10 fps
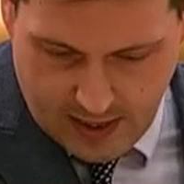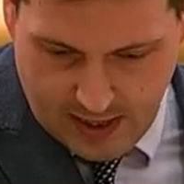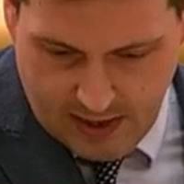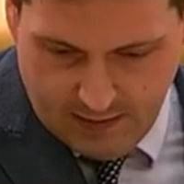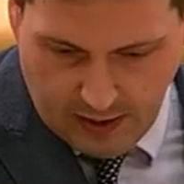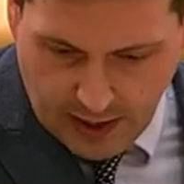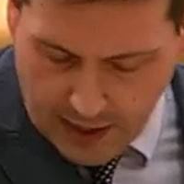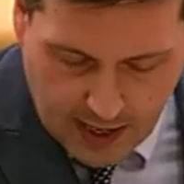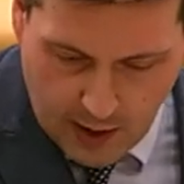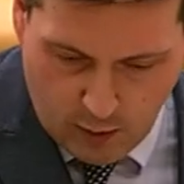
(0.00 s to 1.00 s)
the
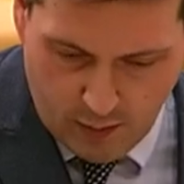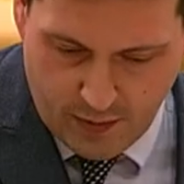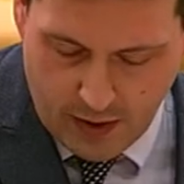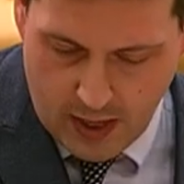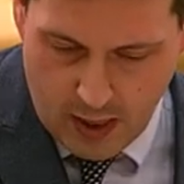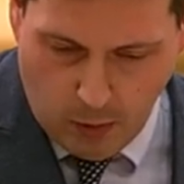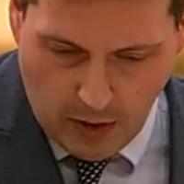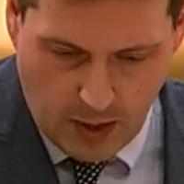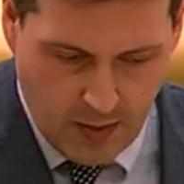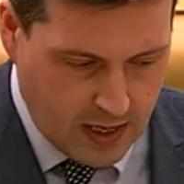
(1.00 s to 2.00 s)
validity of the
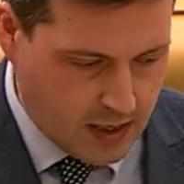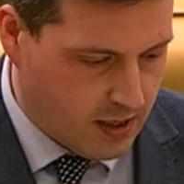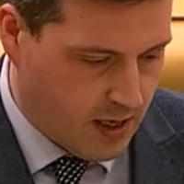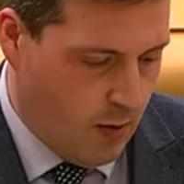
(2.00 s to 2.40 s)
point he makes,